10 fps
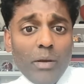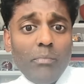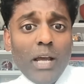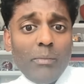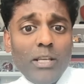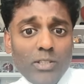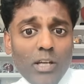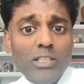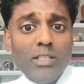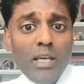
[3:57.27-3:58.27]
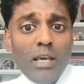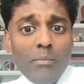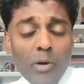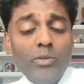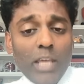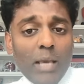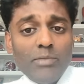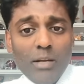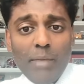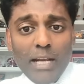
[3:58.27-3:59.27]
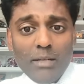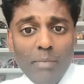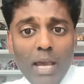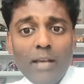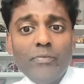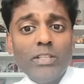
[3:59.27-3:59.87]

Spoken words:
Miami has lost both games on back-to-back.